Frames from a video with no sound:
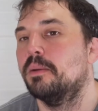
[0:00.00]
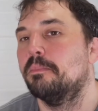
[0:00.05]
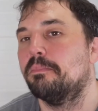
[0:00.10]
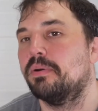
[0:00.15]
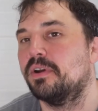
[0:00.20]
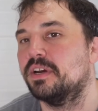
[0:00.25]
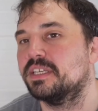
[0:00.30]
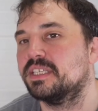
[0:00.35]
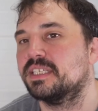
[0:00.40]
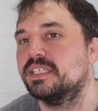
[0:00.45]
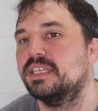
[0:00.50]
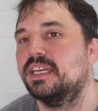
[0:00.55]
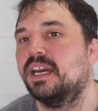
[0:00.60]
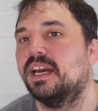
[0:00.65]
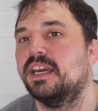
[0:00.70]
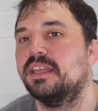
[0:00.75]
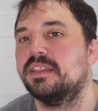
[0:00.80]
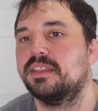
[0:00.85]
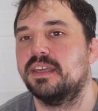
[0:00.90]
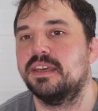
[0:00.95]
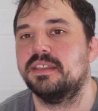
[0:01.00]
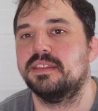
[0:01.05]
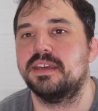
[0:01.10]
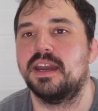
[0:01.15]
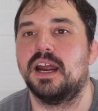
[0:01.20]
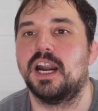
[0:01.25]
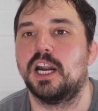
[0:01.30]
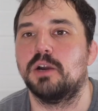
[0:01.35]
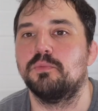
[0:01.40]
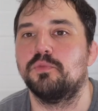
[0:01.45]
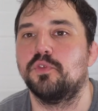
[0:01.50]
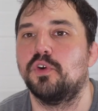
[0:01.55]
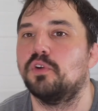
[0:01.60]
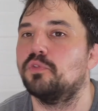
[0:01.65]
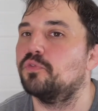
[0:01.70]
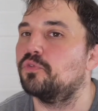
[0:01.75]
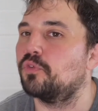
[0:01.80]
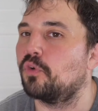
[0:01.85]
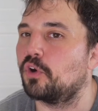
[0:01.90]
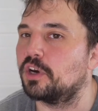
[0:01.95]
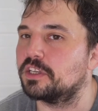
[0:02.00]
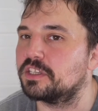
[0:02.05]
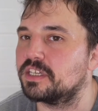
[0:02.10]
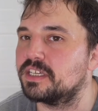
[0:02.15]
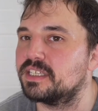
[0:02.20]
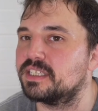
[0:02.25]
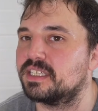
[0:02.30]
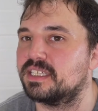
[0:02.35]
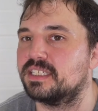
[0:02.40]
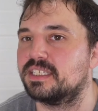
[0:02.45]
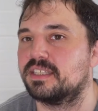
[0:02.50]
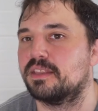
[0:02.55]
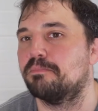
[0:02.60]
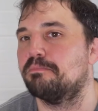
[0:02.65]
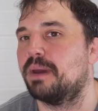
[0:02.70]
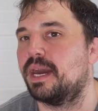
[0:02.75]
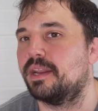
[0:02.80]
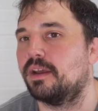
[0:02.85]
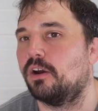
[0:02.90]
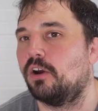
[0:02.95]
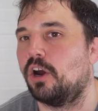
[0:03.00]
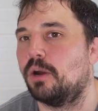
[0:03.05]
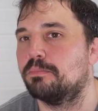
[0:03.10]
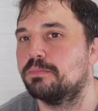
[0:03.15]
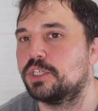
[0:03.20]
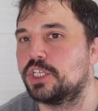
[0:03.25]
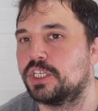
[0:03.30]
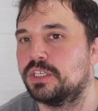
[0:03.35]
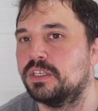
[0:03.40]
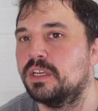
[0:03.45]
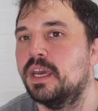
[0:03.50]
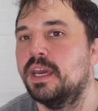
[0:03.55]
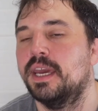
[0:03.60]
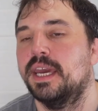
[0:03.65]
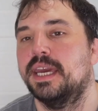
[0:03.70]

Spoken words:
Personally, I think the RM4 Fortis is the better option,